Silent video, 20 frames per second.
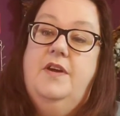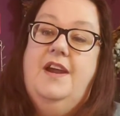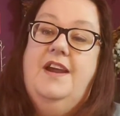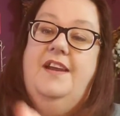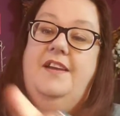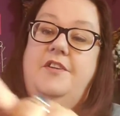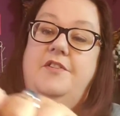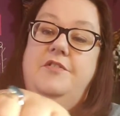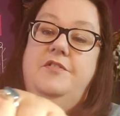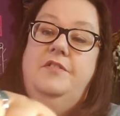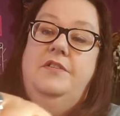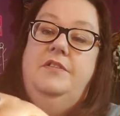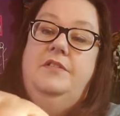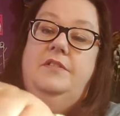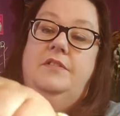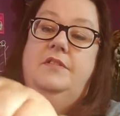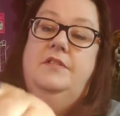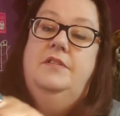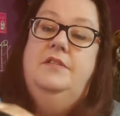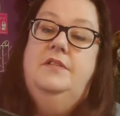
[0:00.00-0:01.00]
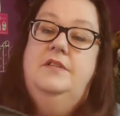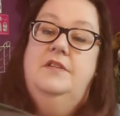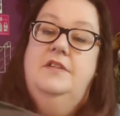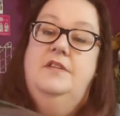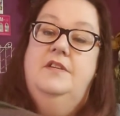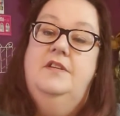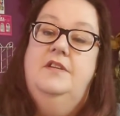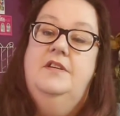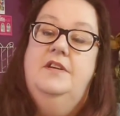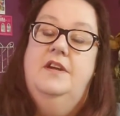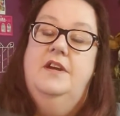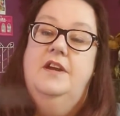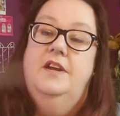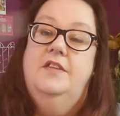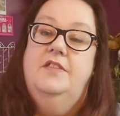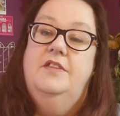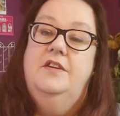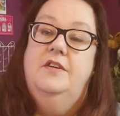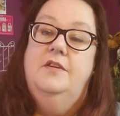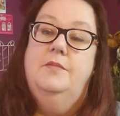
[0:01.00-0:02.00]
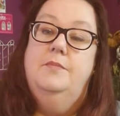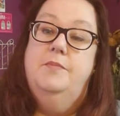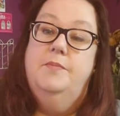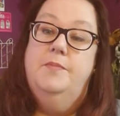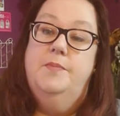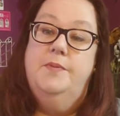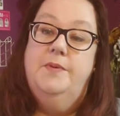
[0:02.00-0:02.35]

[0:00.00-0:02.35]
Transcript: iron. They're